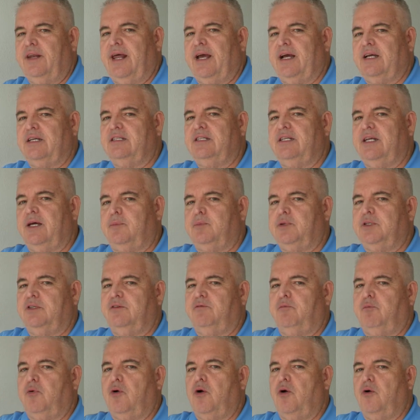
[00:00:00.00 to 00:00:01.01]
next steps of
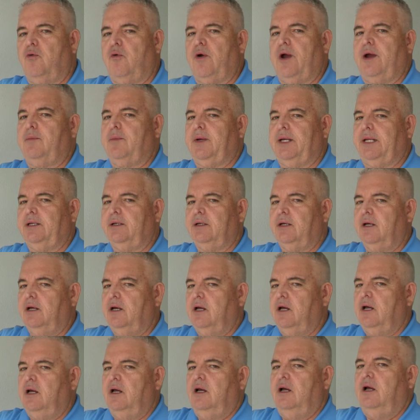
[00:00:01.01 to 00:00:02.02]
programming.
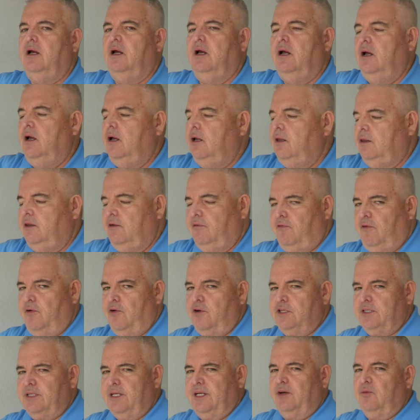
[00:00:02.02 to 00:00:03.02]
The
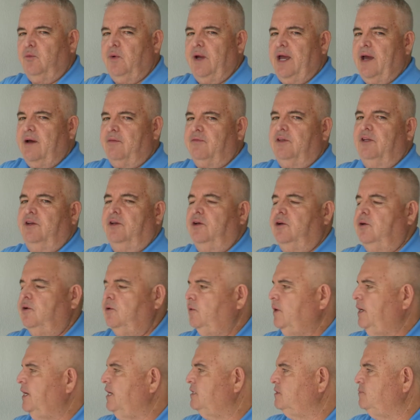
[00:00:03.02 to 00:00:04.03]
first thing we have to
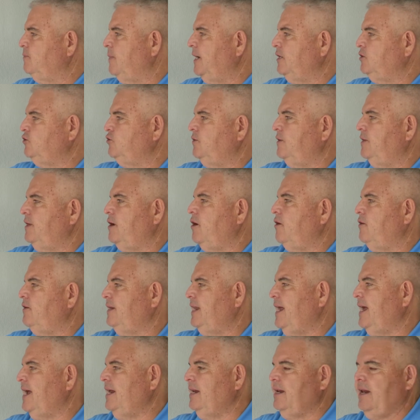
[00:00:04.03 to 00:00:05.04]
do is make sure that our
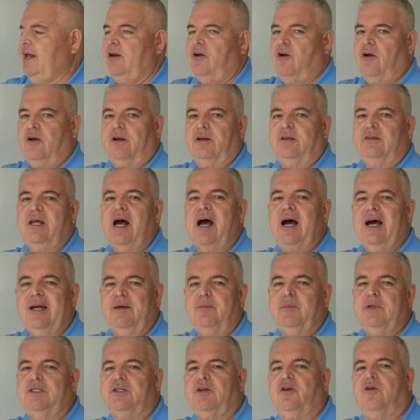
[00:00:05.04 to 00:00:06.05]
date and our
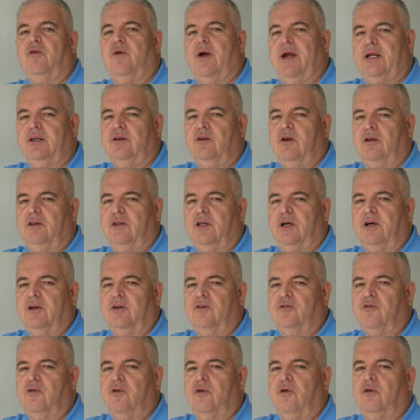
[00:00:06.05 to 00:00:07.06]
time is correct on the
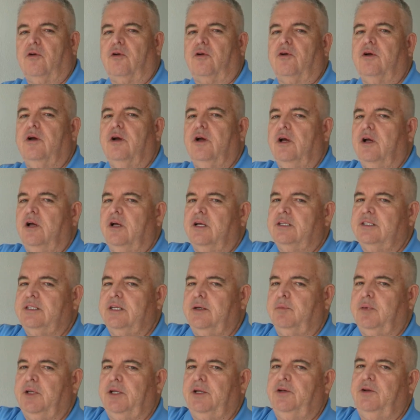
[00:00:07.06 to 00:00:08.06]
controller.
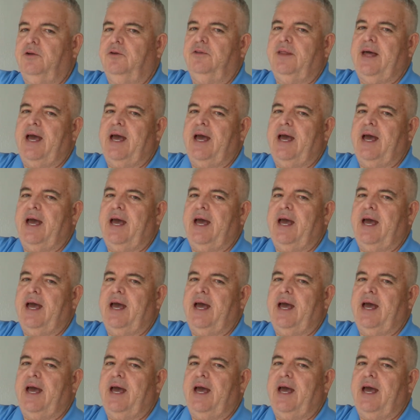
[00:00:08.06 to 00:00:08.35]
Simply do